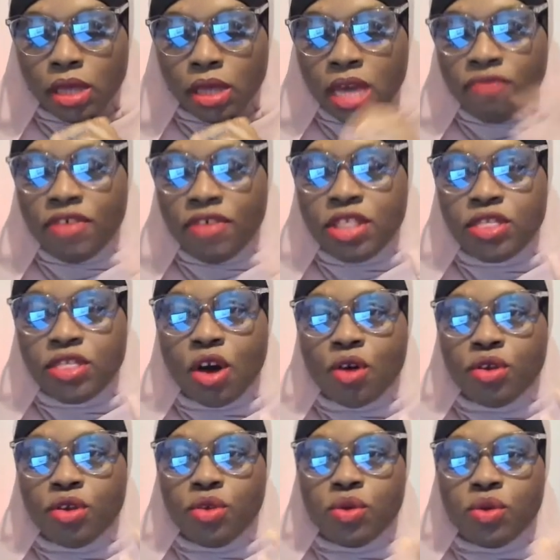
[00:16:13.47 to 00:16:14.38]
Even
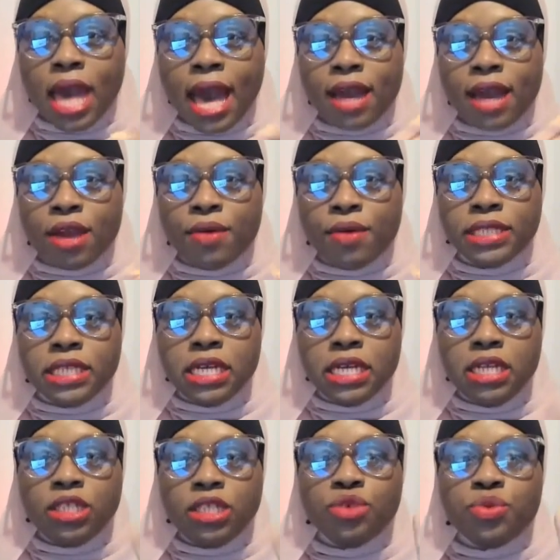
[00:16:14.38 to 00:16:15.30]
though you got
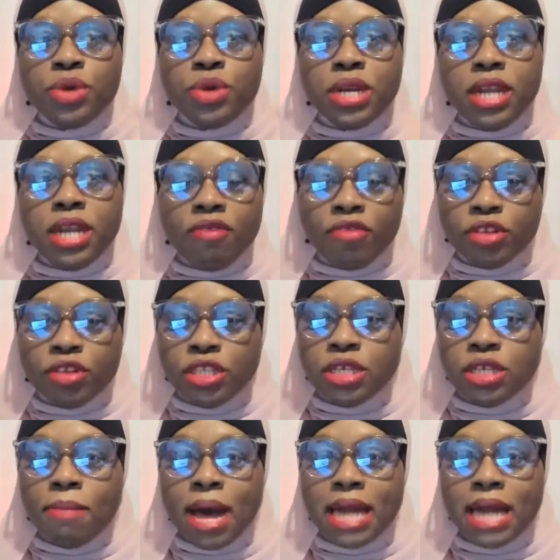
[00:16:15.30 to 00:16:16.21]
critiqued, you were never,
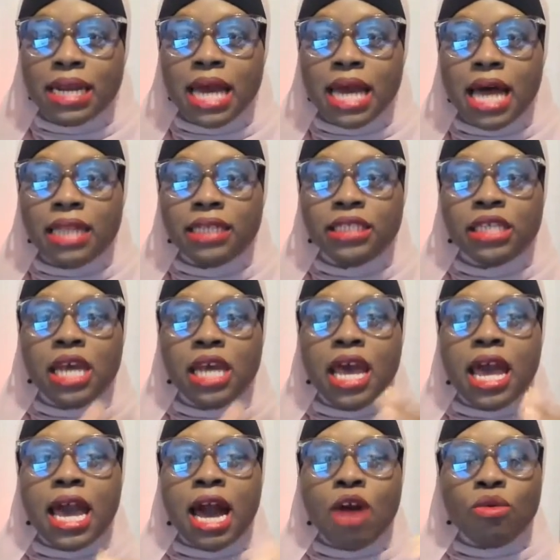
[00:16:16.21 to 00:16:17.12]
to my knowledge,
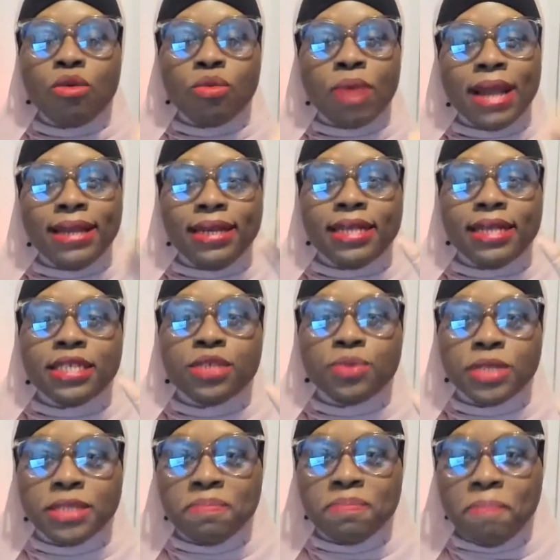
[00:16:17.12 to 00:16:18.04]
outright
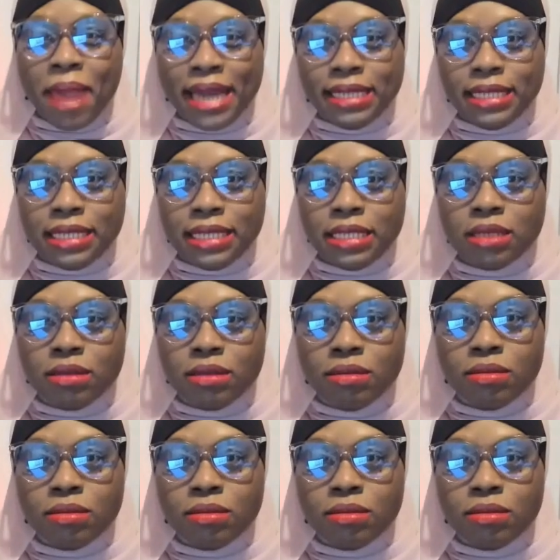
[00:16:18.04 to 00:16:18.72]
disrespected.